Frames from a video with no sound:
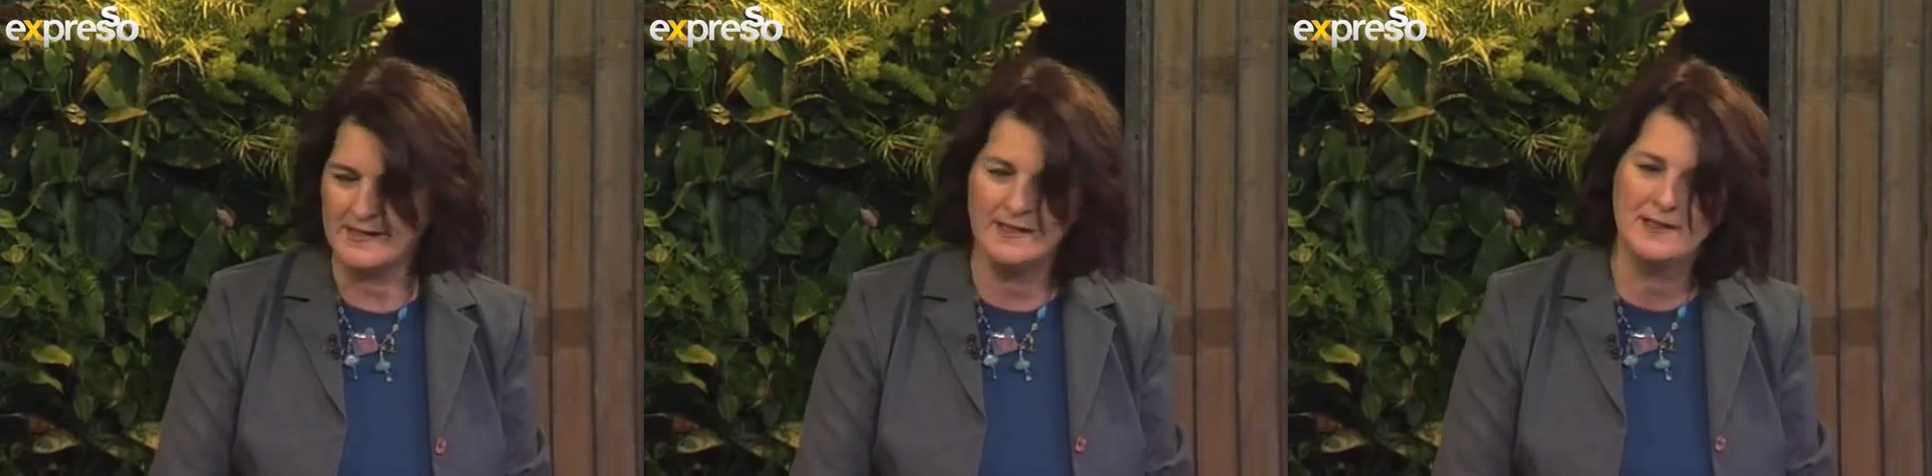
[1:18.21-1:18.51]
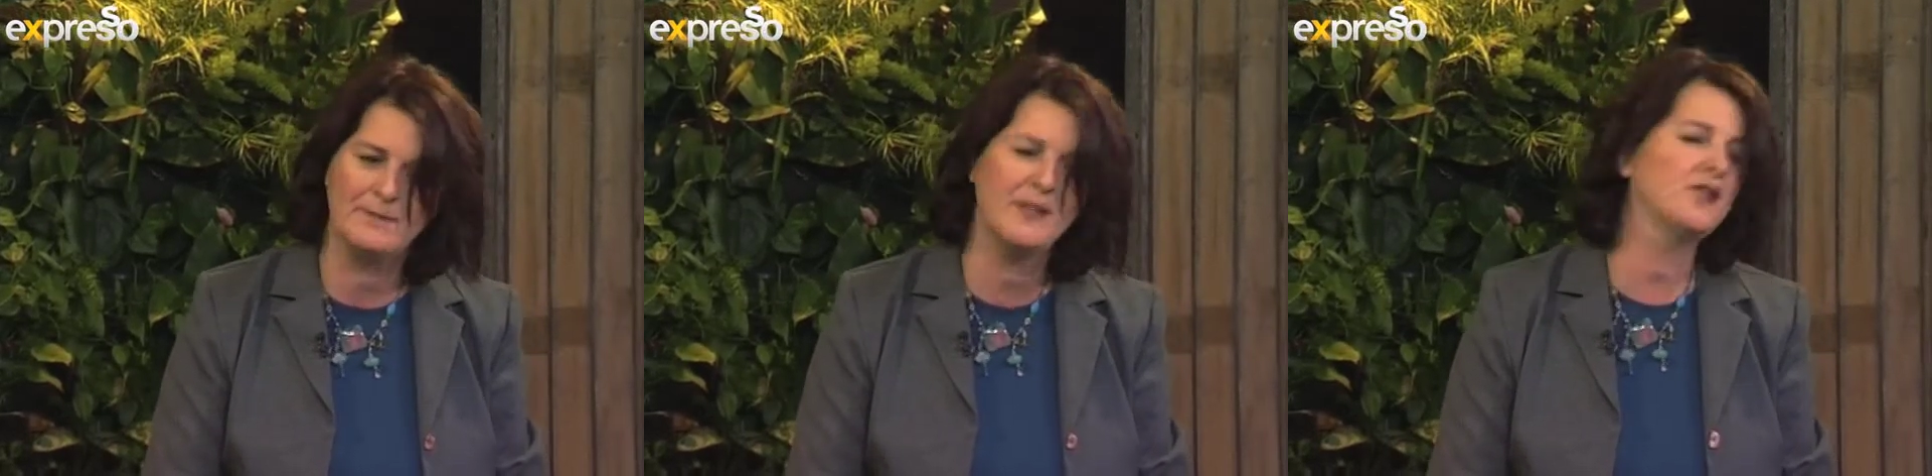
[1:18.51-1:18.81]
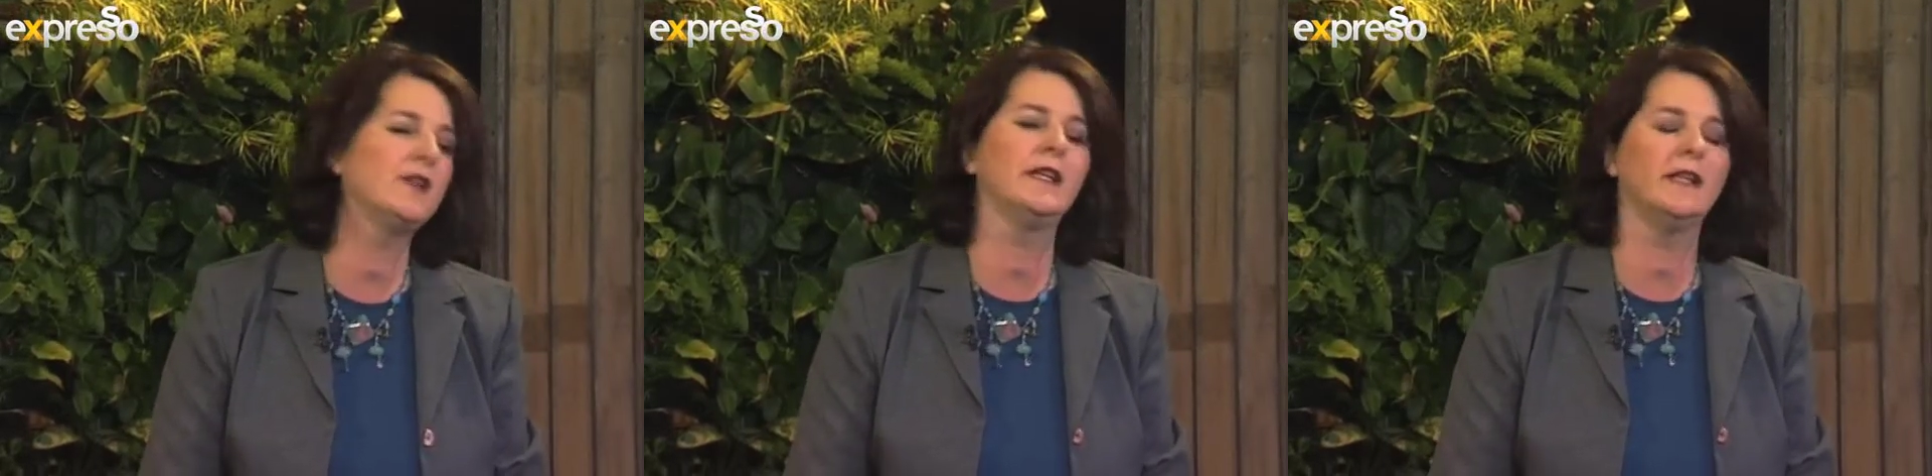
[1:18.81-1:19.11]
and
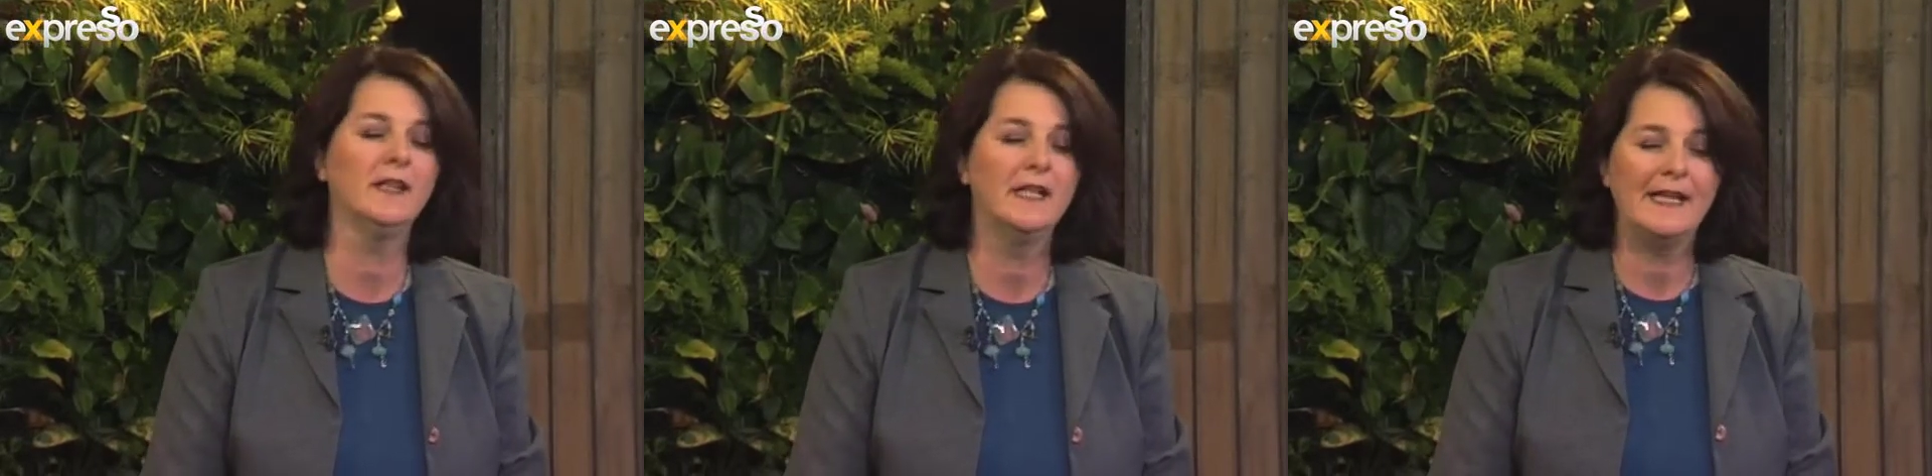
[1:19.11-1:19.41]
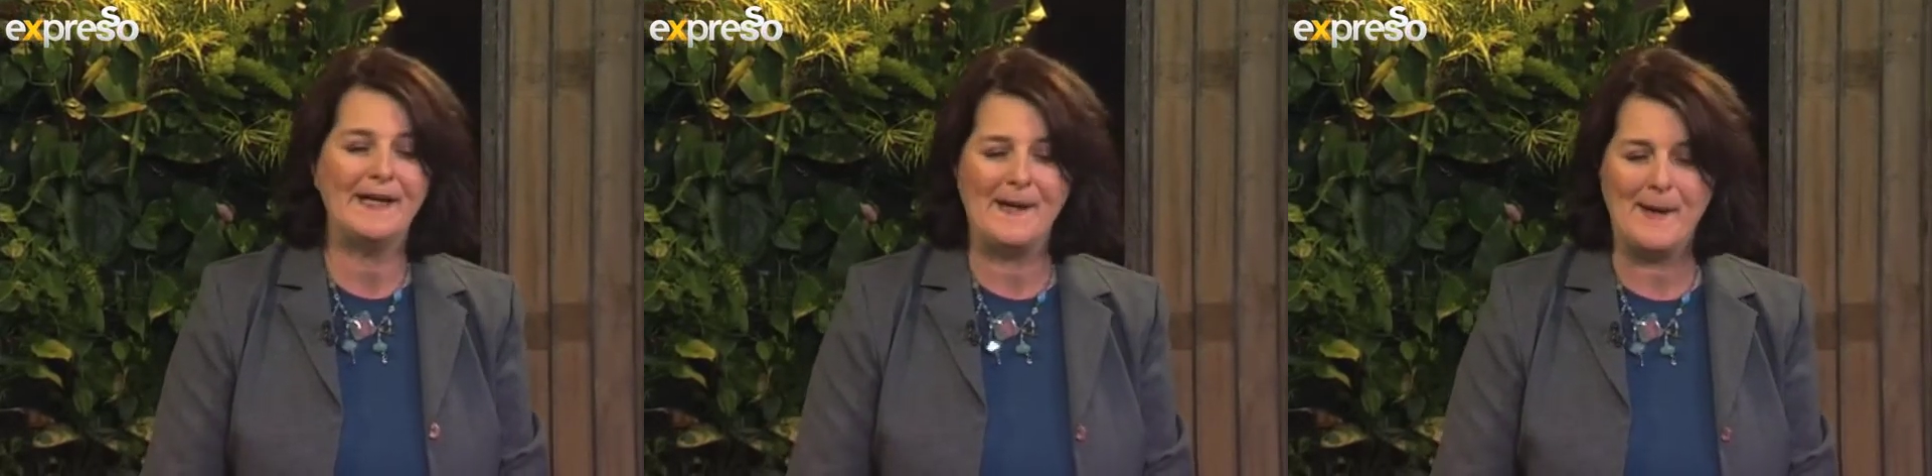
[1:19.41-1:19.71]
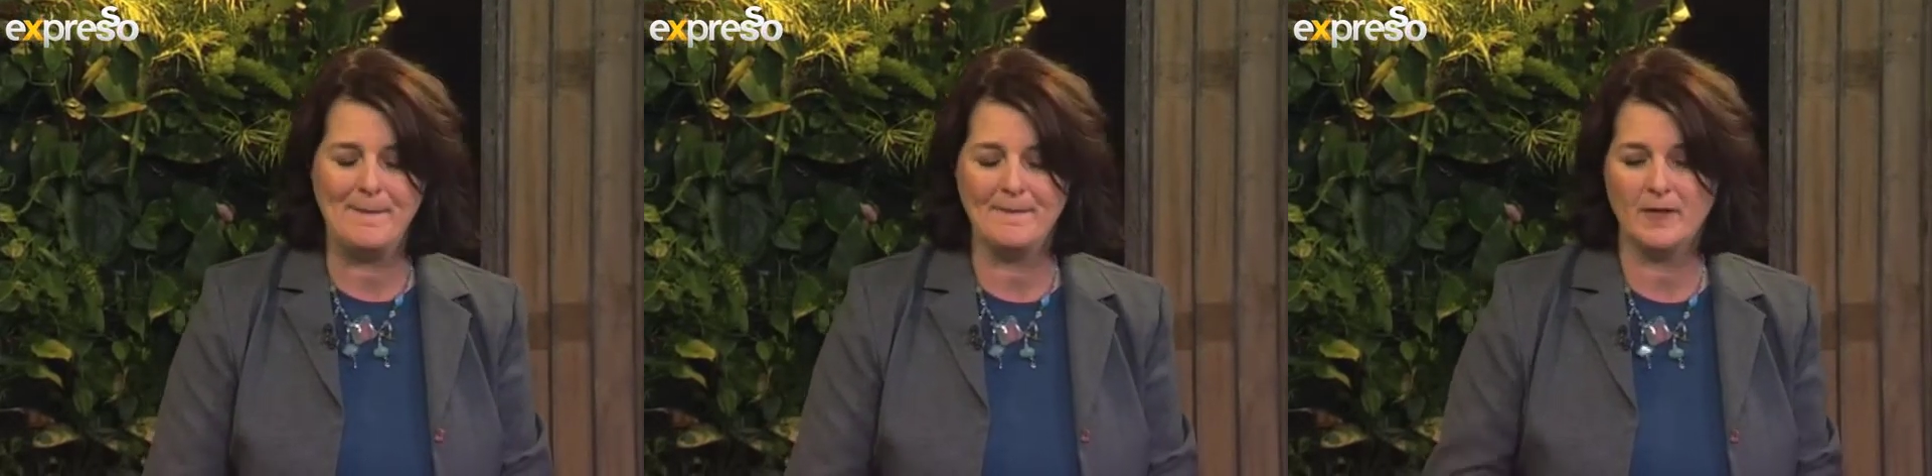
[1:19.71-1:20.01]
especially
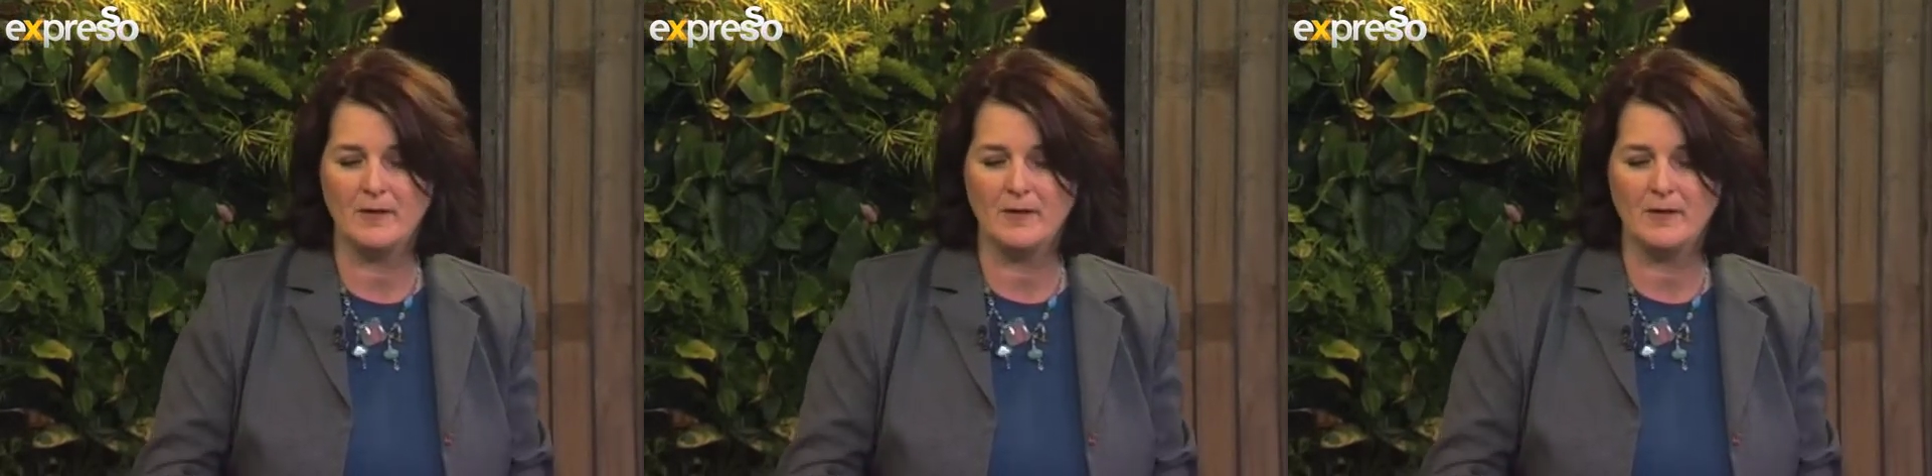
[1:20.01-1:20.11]
um,